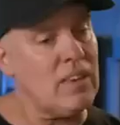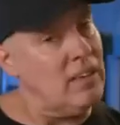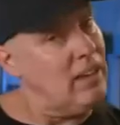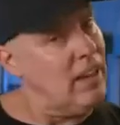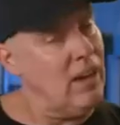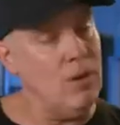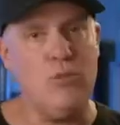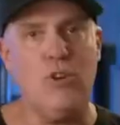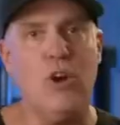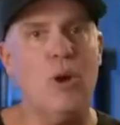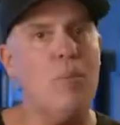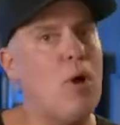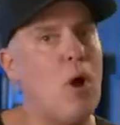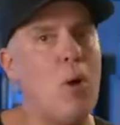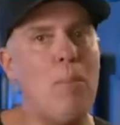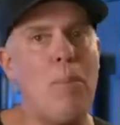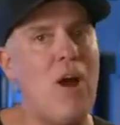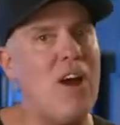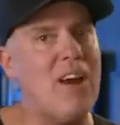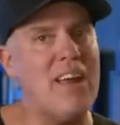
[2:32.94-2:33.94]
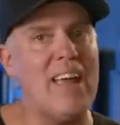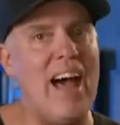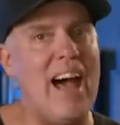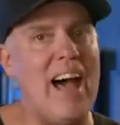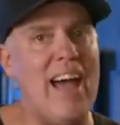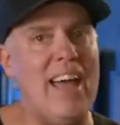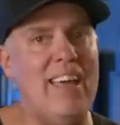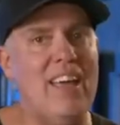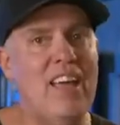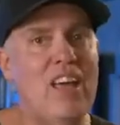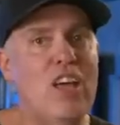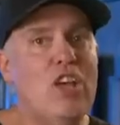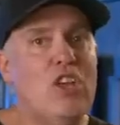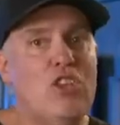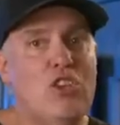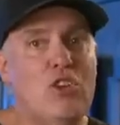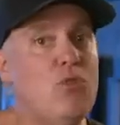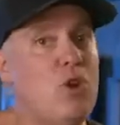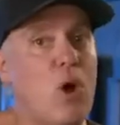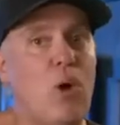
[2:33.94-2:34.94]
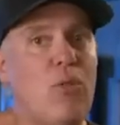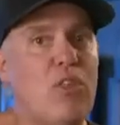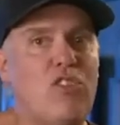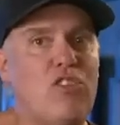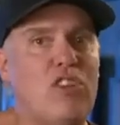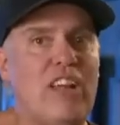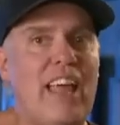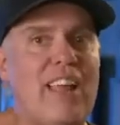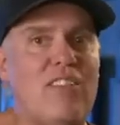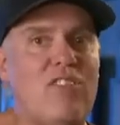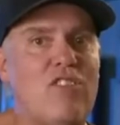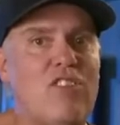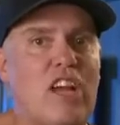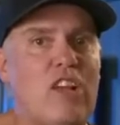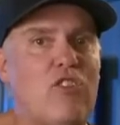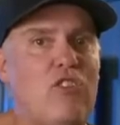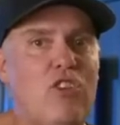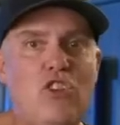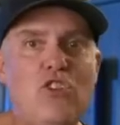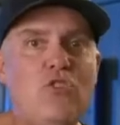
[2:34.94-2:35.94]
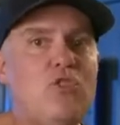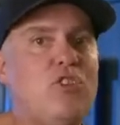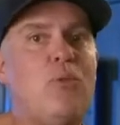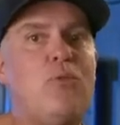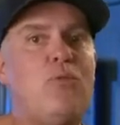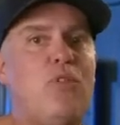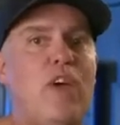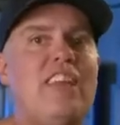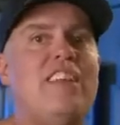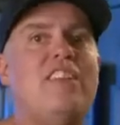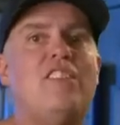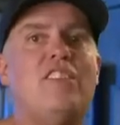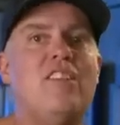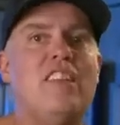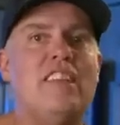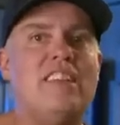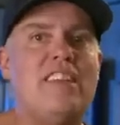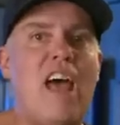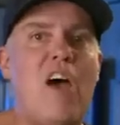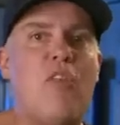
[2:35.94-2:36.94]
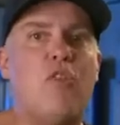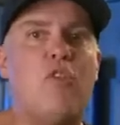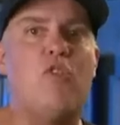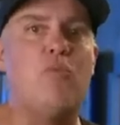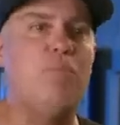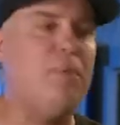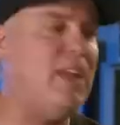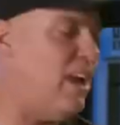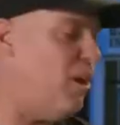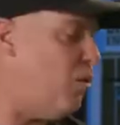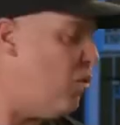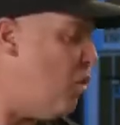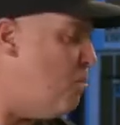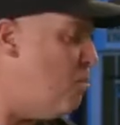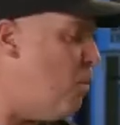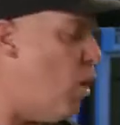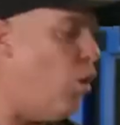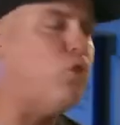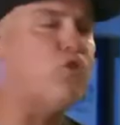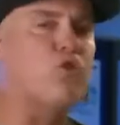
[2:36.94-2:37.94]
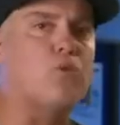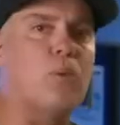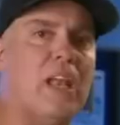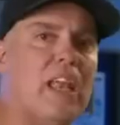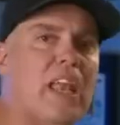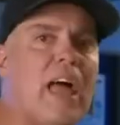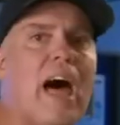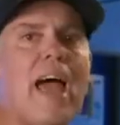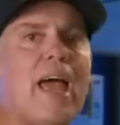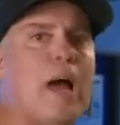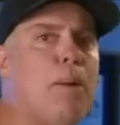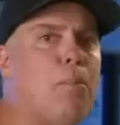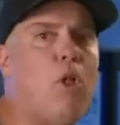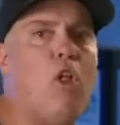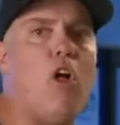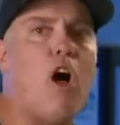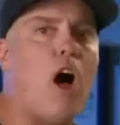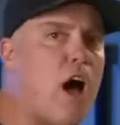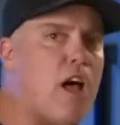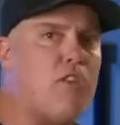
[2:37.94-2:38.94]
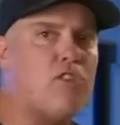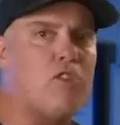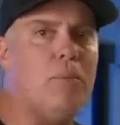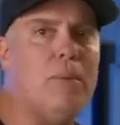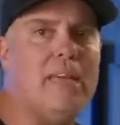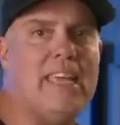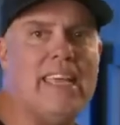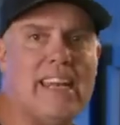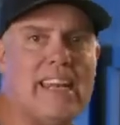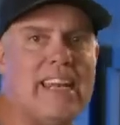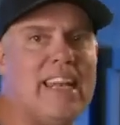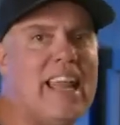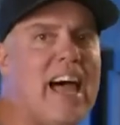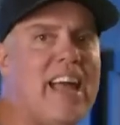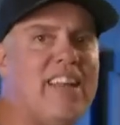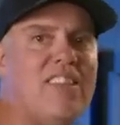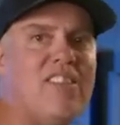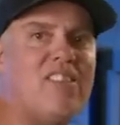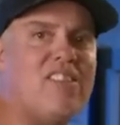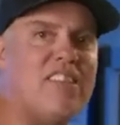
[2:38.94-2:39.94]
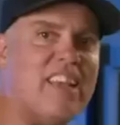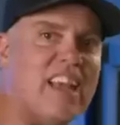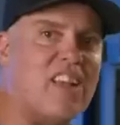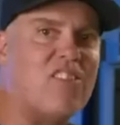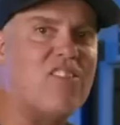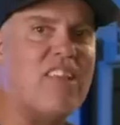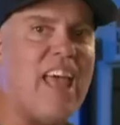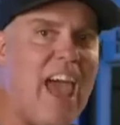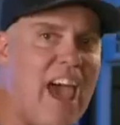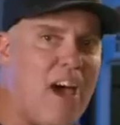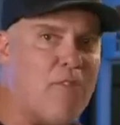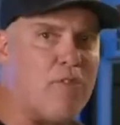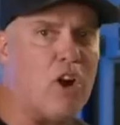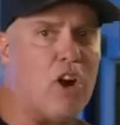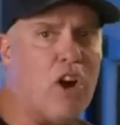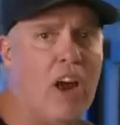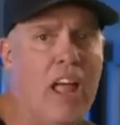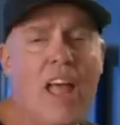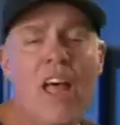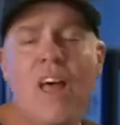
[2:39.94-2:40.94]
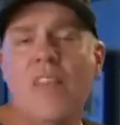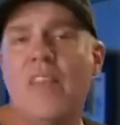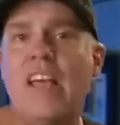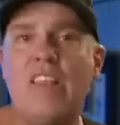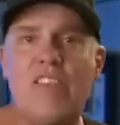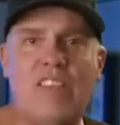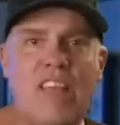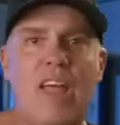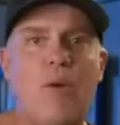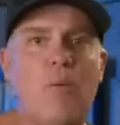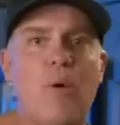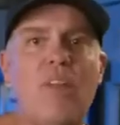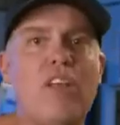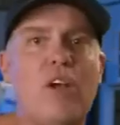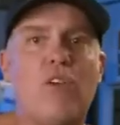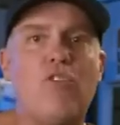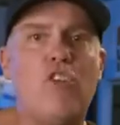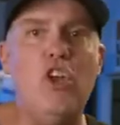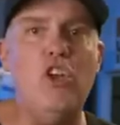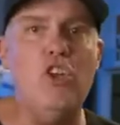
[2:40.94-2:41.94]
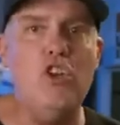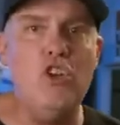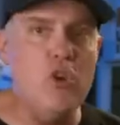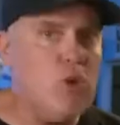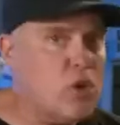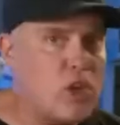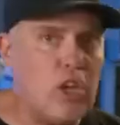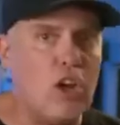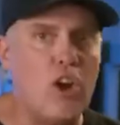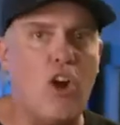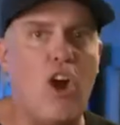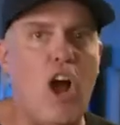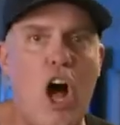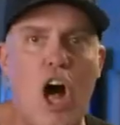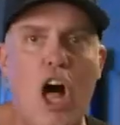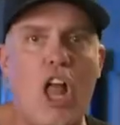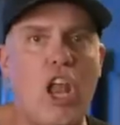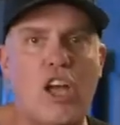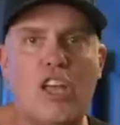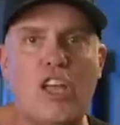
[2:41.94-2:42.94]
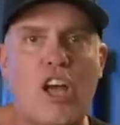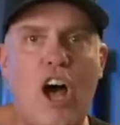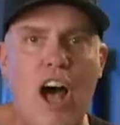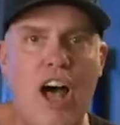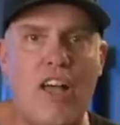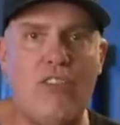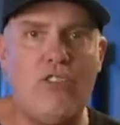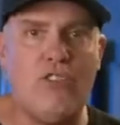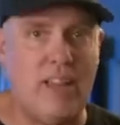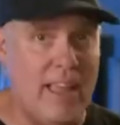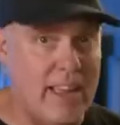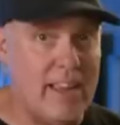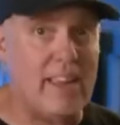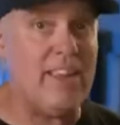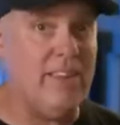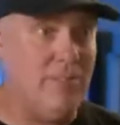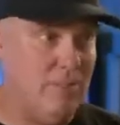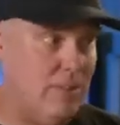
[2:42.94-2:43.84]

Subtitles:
Now, if you're a Mopar guy, you know the Slant 6 and you defend it to the death as being the most reliable, awesome inline 6 ever. They say when there's a nuclear holocaust, like